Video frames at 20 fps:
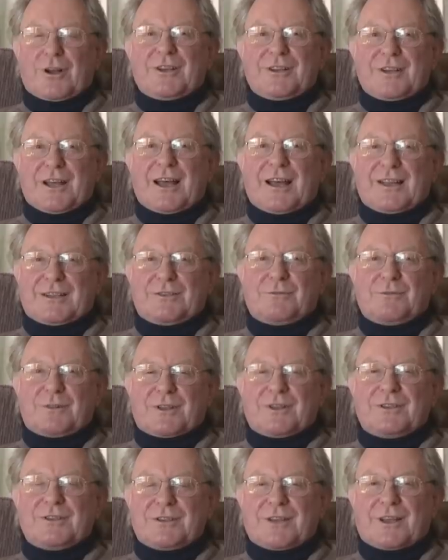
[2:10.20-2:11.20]
to dance
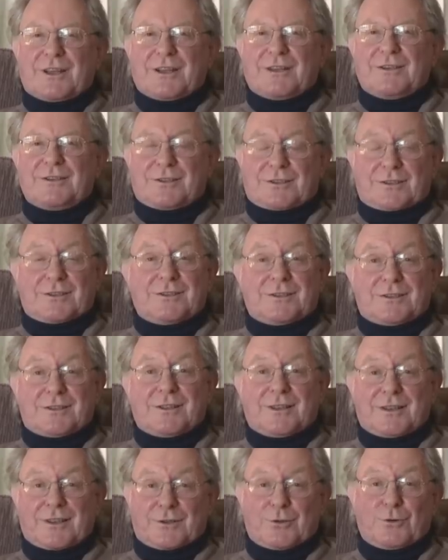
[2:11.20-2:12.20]
with this thing. It's
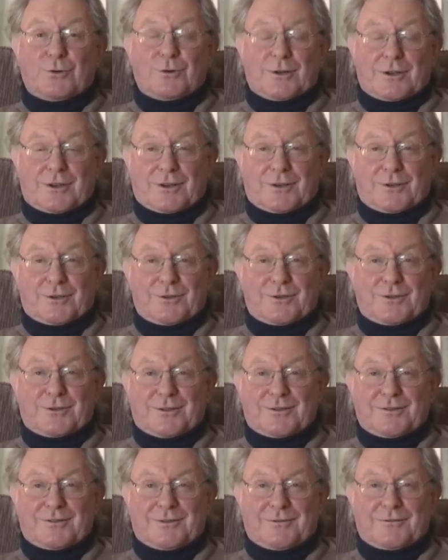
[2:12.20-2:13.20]
your little
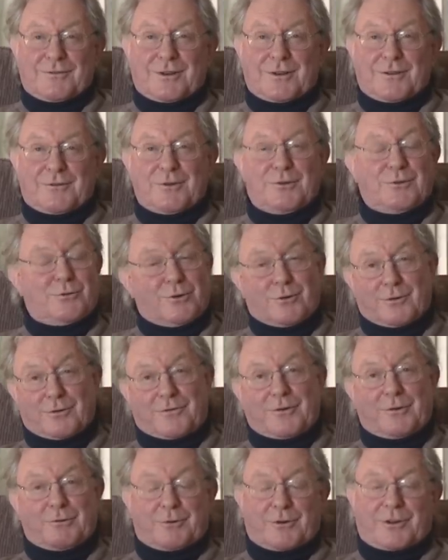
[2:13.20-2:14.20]
girl in front of you, or
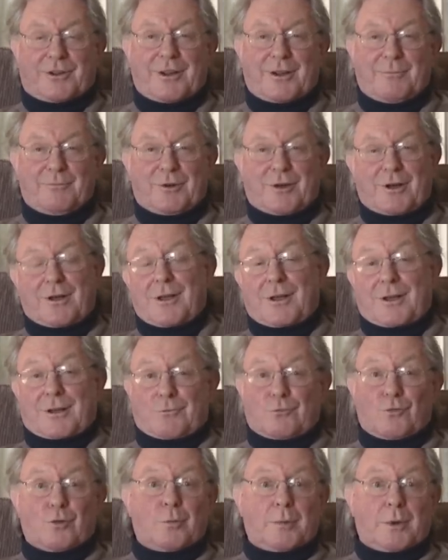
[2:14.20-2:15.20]
if you're a camera
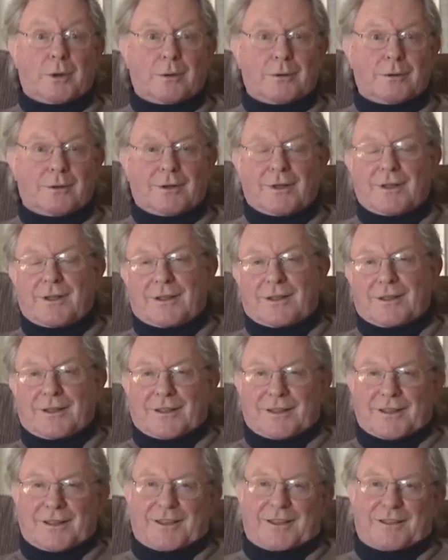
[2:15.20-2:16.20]
woman,
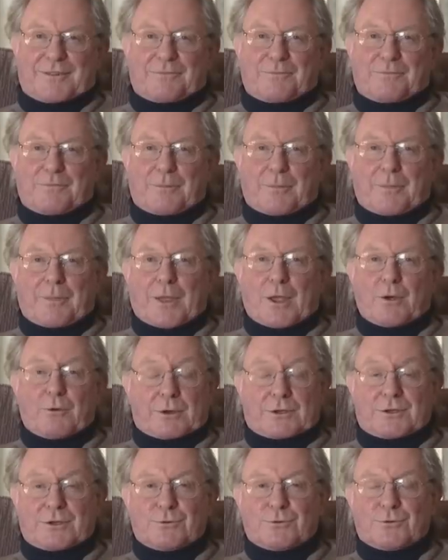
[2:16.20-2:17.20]
who
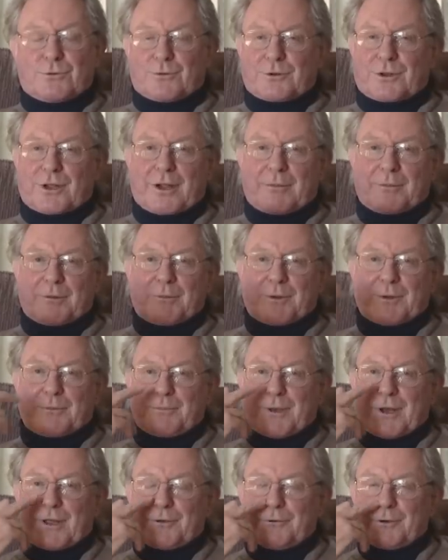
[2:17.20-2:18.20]
are still called
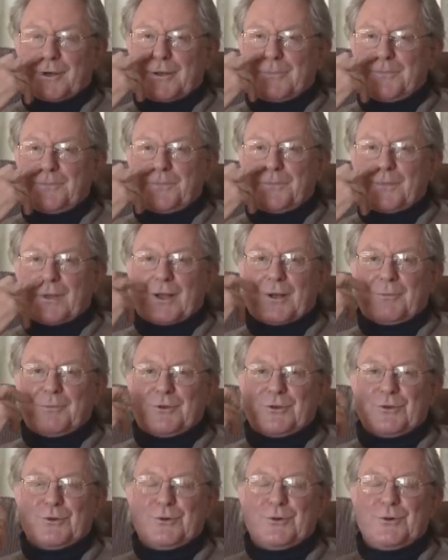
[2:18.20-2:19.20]
cameramen, by the way, I'm
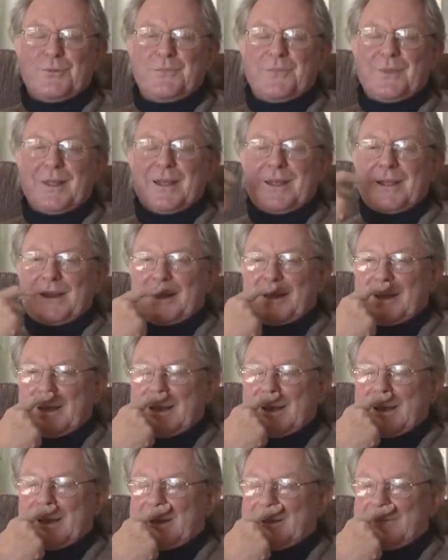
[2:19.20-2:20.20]
sure.
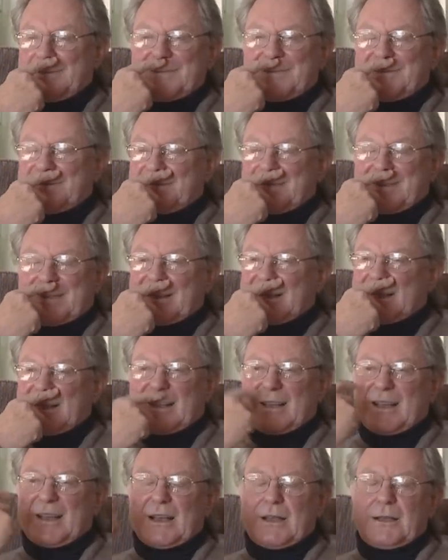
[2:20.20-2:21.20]

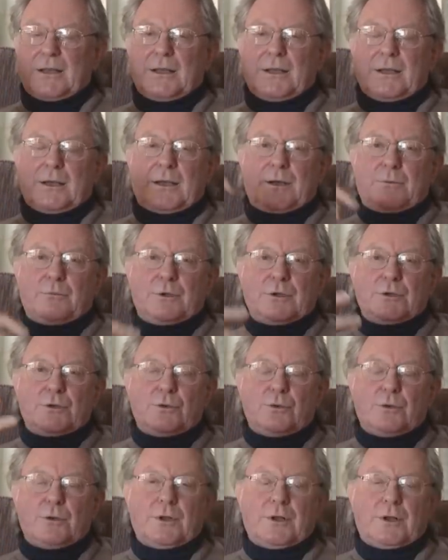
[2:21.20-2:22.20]
It was
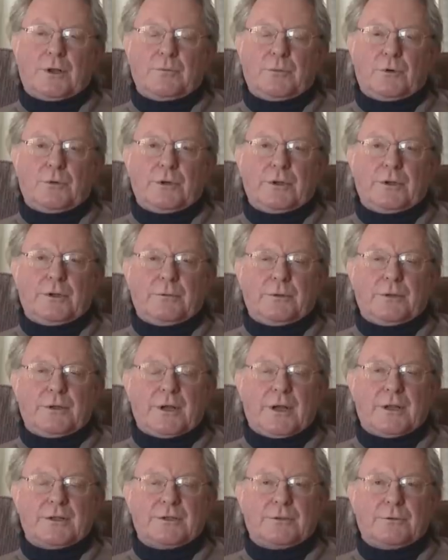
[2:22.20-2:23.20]
your little boy you were
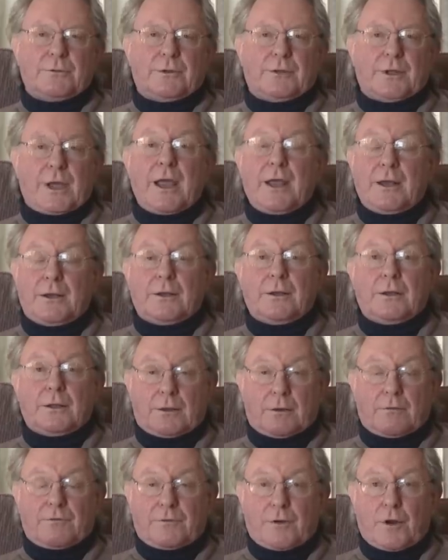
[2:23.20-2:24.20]
dancing with, and
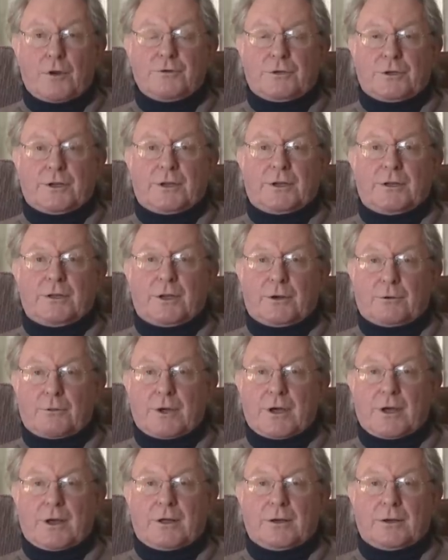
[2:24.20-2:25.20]
floating
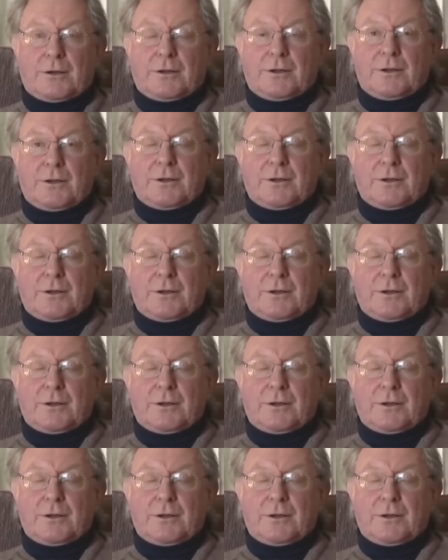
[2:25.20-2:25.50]
around,